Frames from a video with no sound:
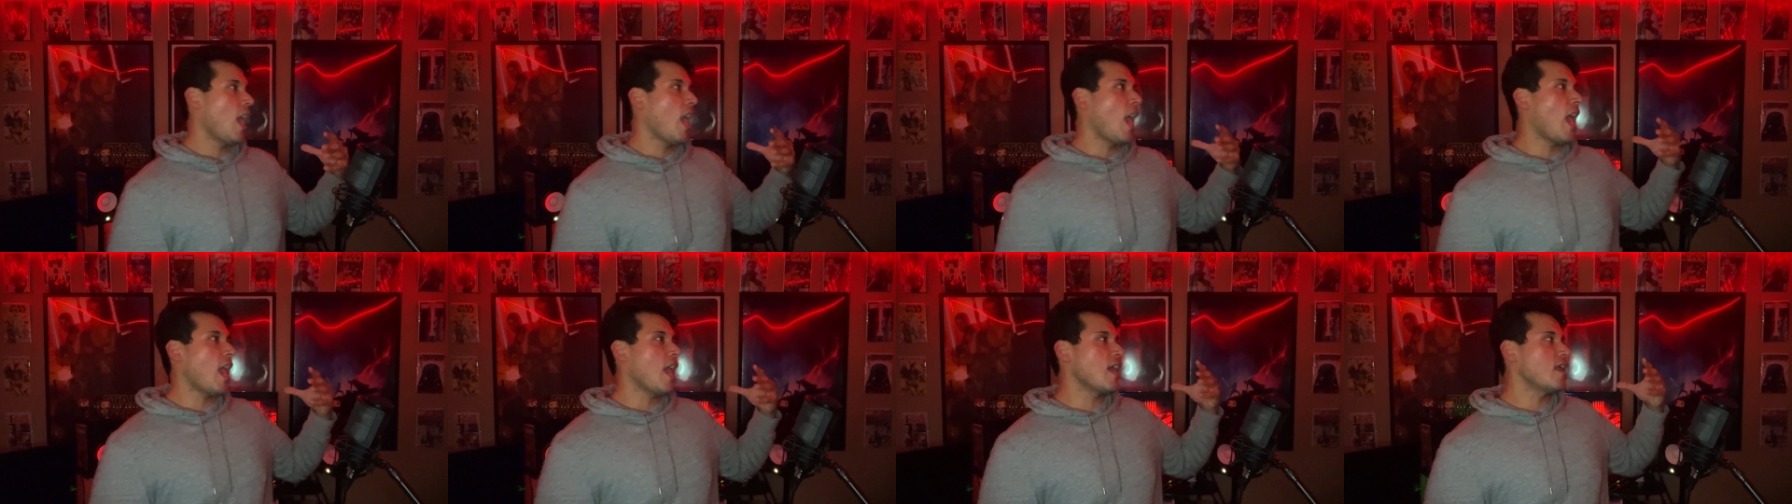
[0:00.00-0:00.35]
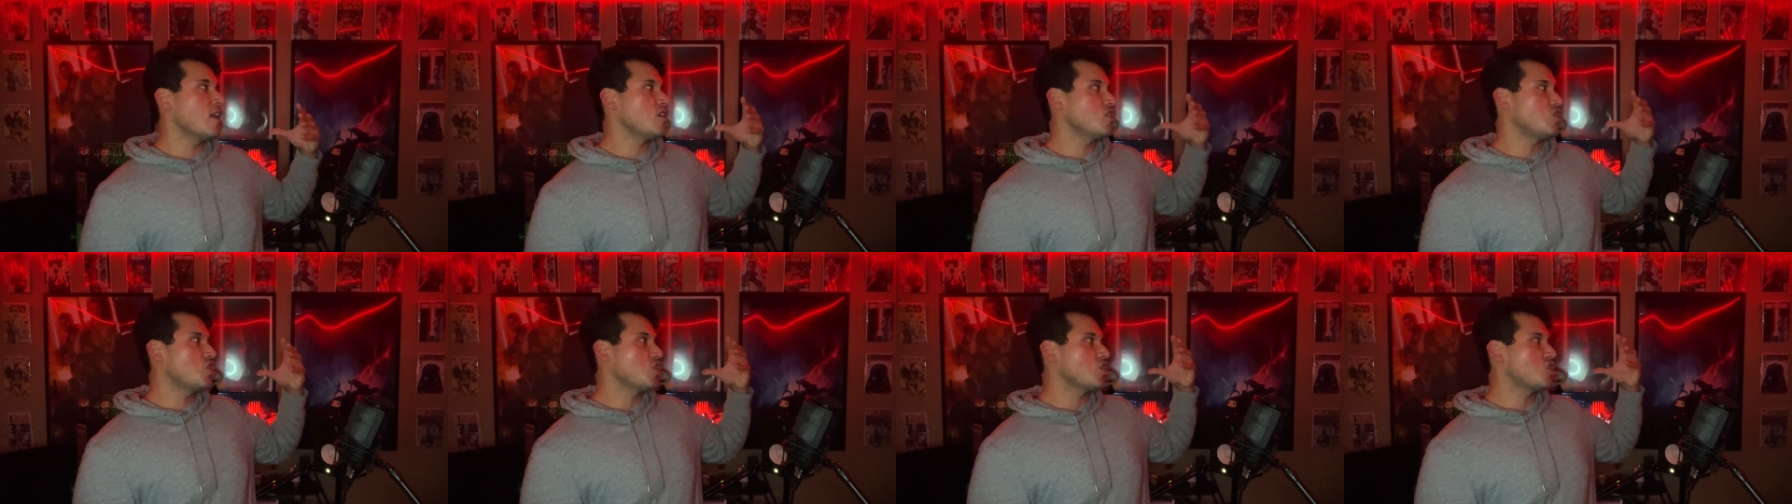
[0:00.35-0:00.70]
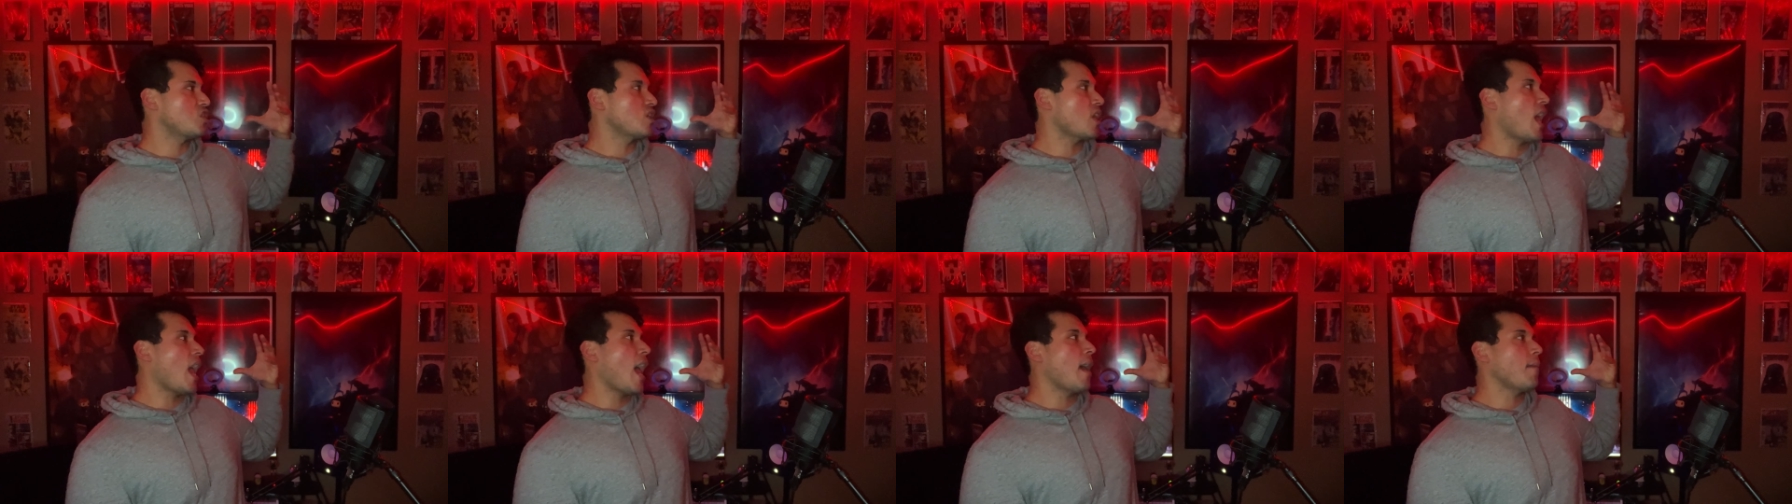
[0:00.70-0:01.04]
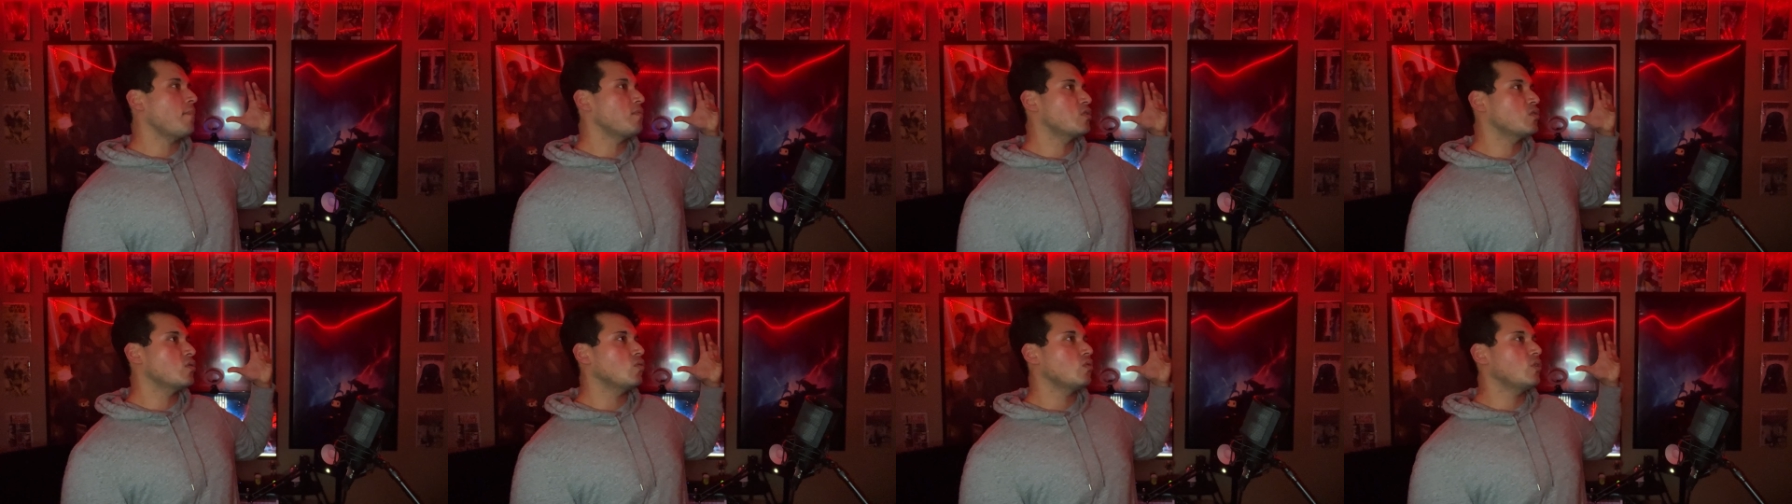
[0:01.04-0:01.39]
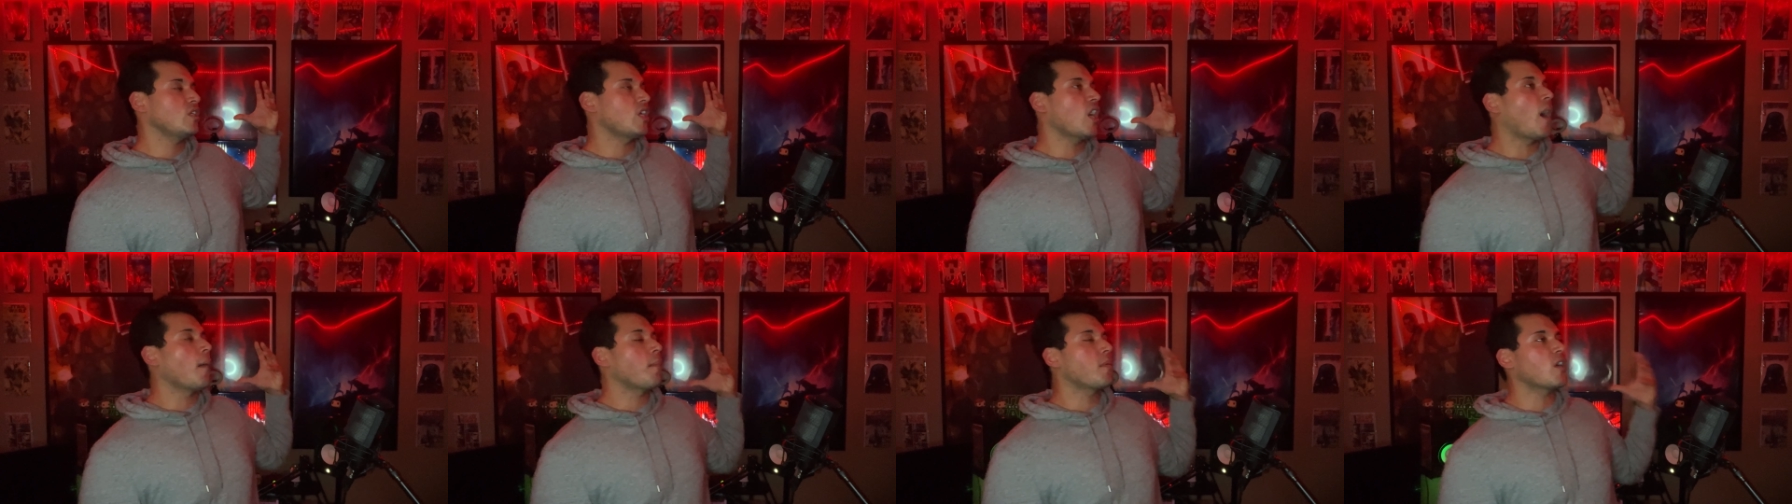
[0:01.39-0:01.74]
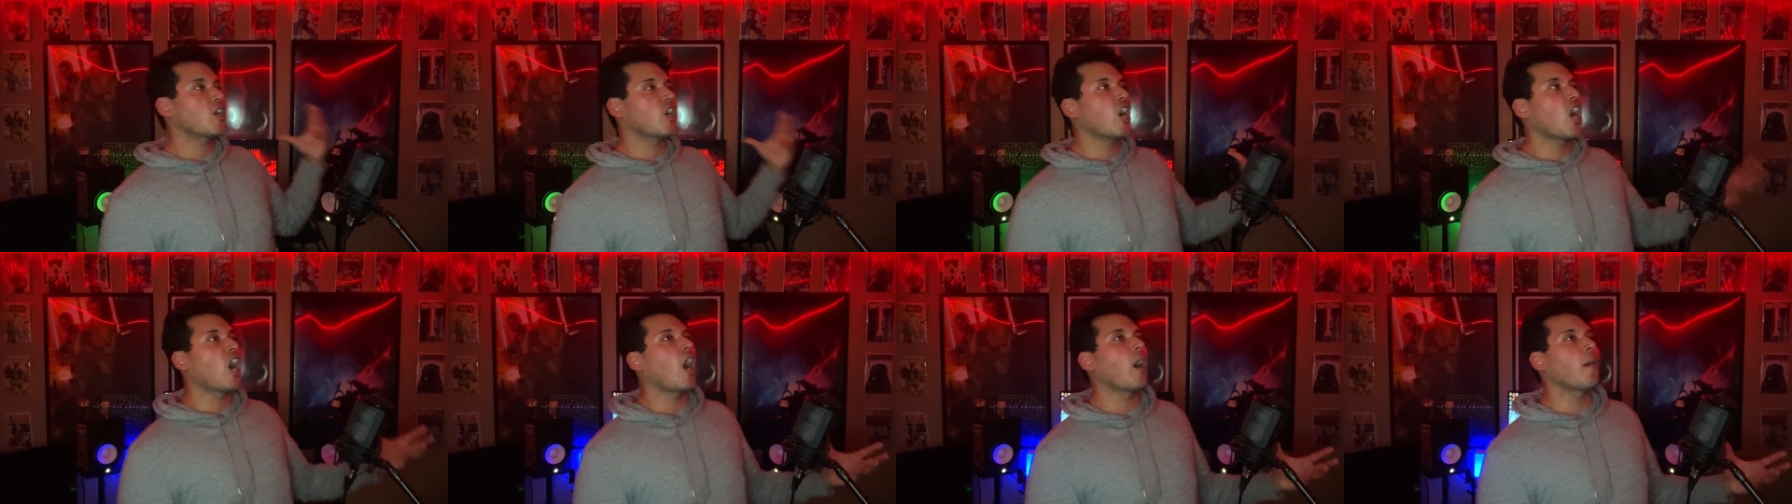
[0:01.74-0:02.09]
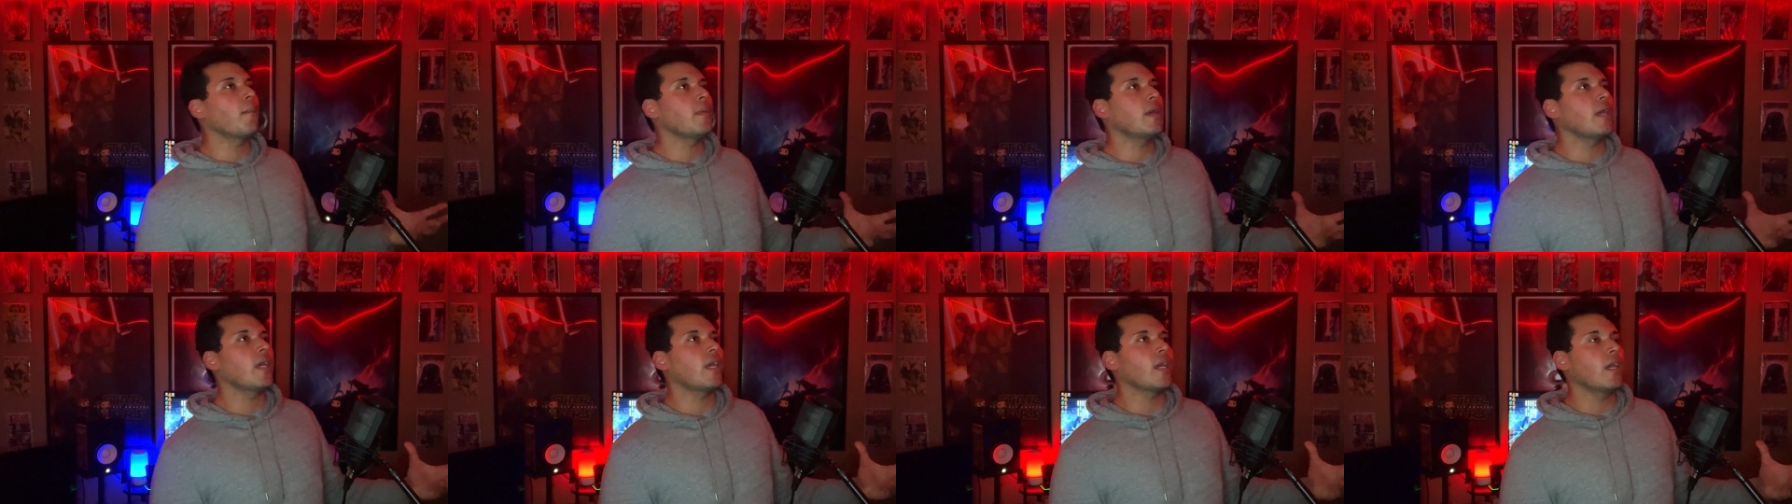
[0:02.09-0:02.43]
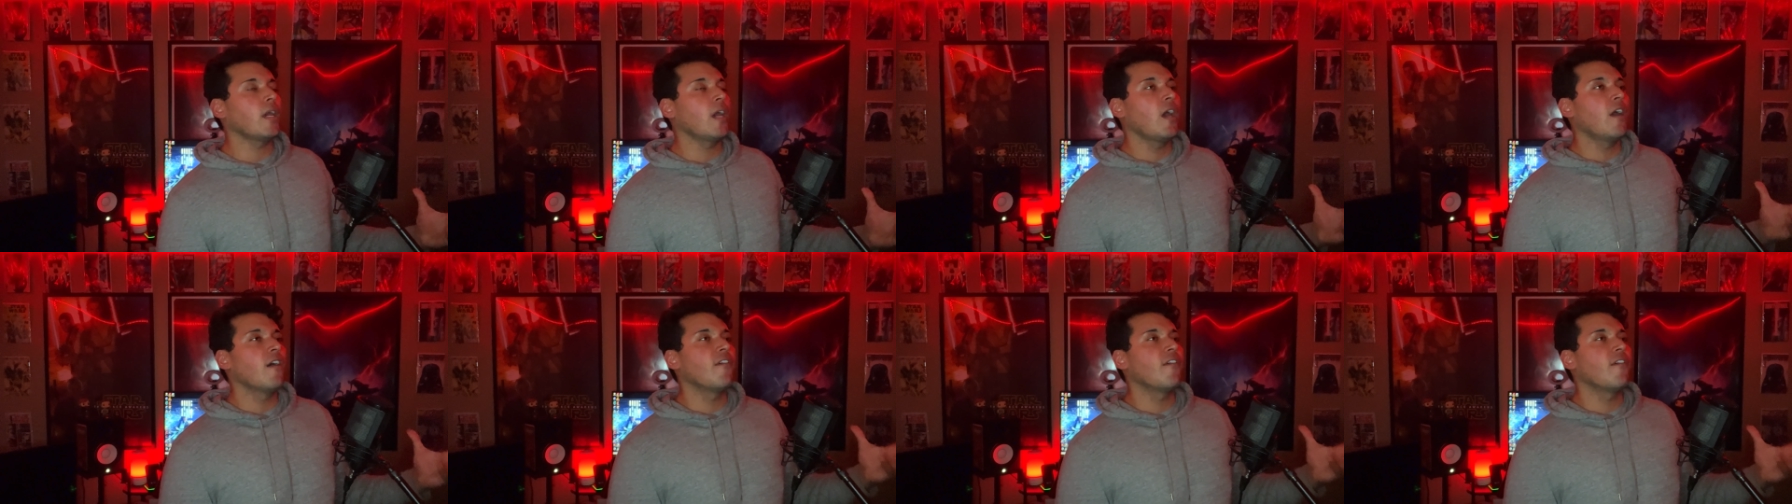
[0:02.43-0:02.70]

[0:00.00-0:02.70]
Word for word: and just absolutely upcoming